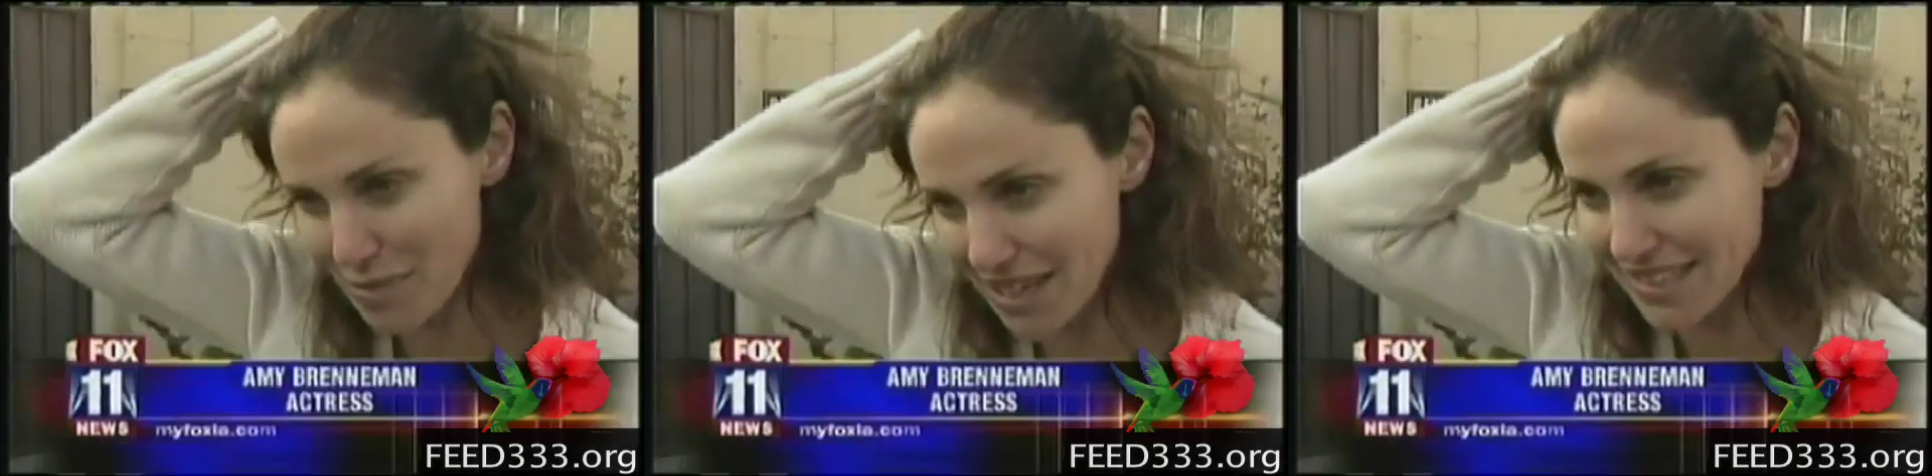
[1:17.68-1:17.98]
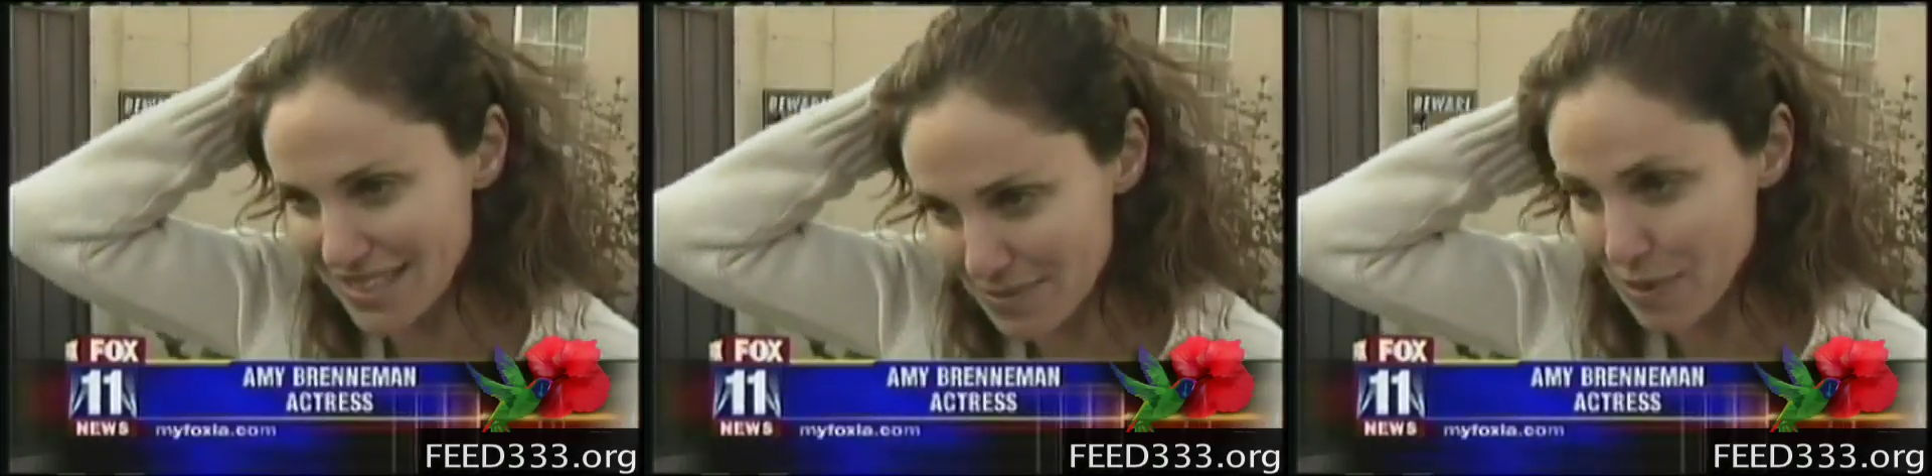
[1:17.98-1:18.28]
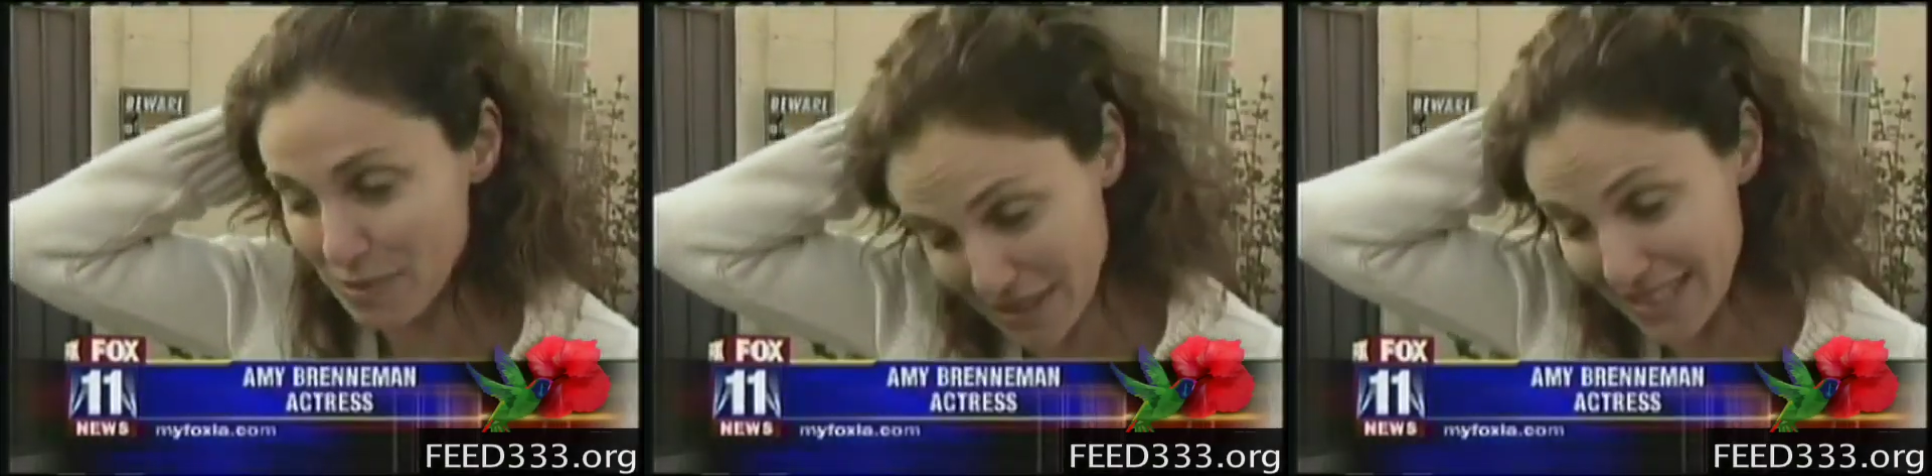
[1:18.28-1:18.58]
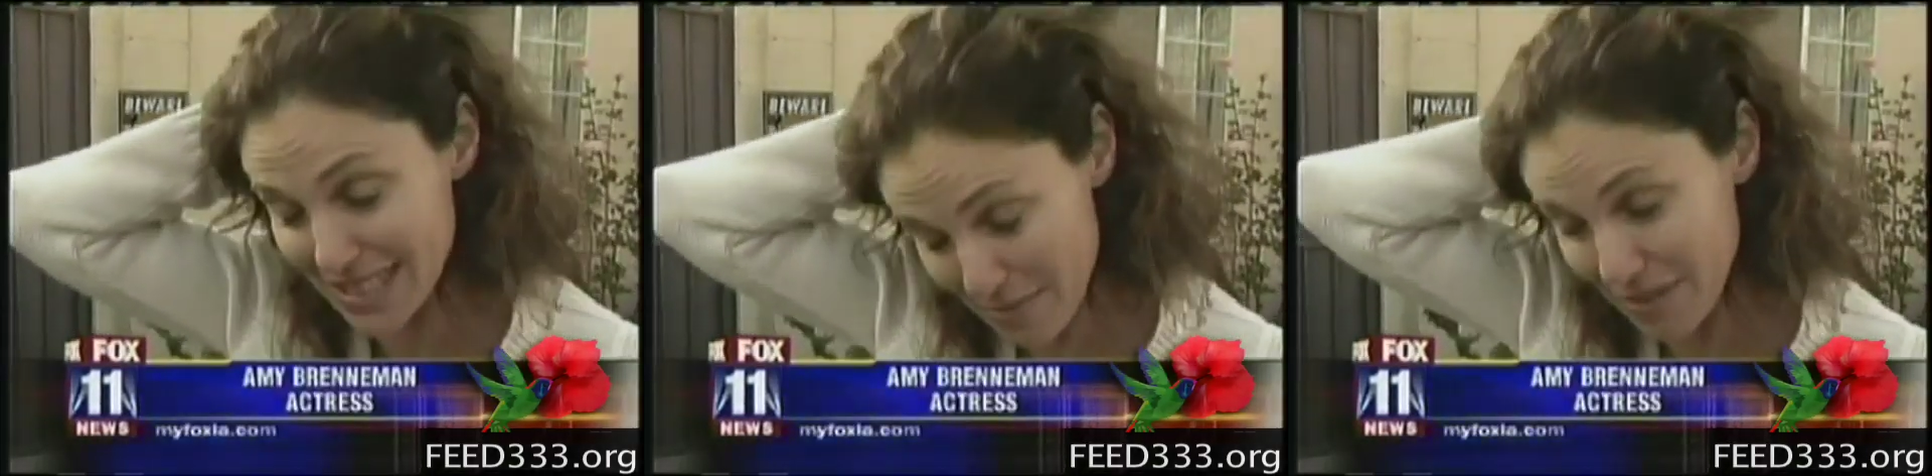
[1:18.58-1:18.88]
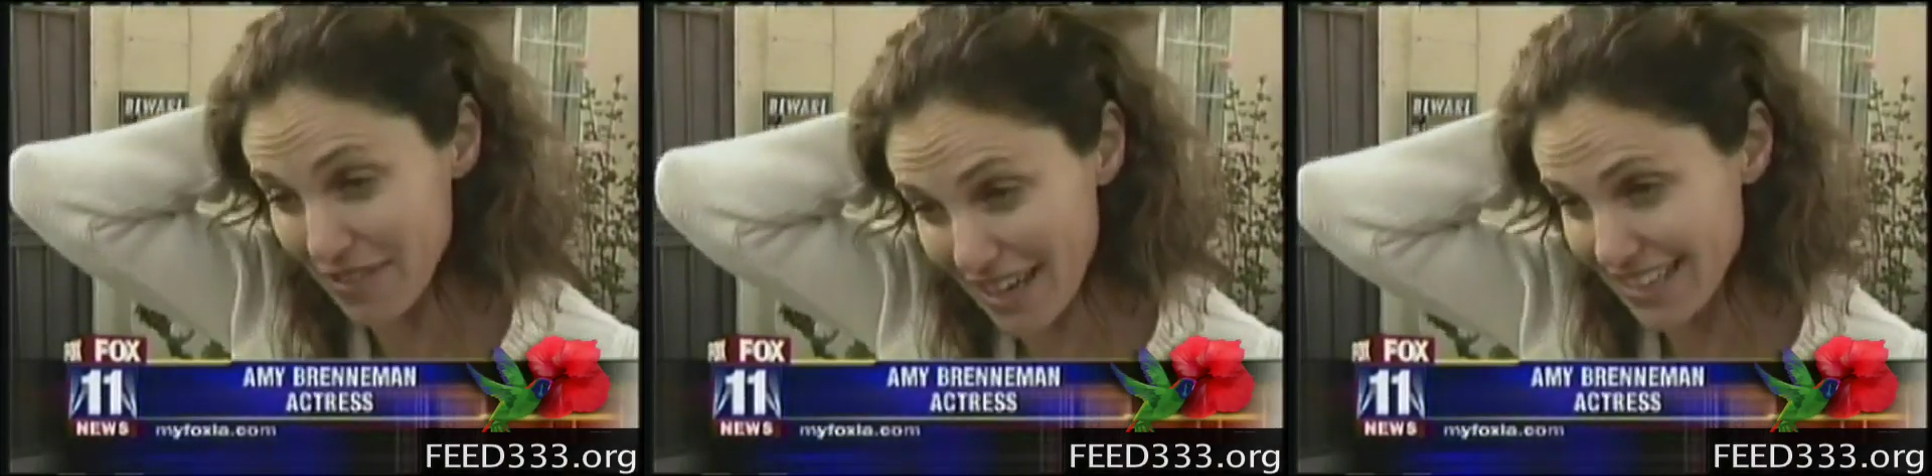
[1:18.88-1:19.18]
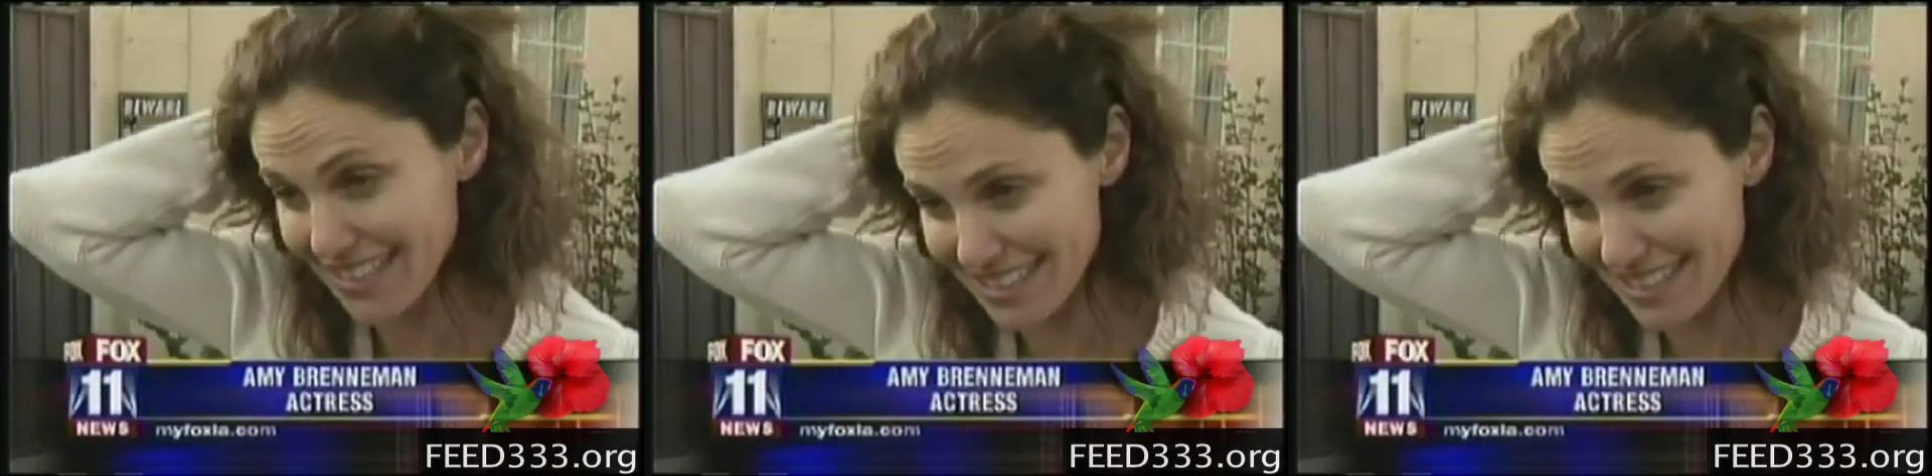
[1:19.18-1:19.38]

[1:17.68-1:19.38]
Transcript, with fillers: because people need to be fed,